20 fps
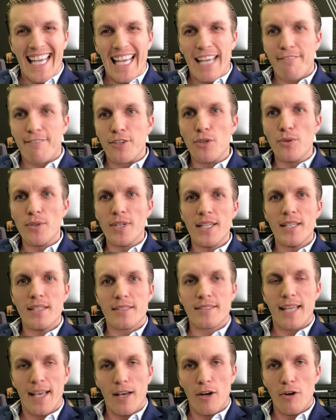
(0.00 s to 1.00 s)
if you
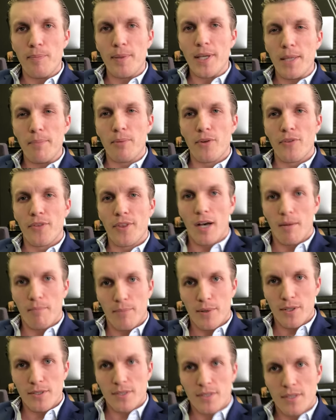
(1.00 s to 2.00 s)
can tell people
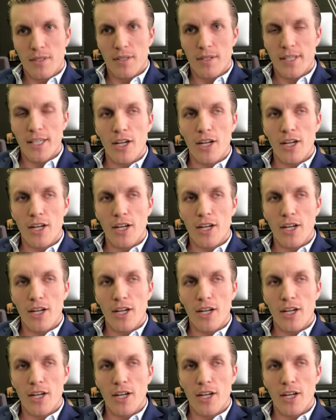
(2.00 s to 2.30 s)
numbers,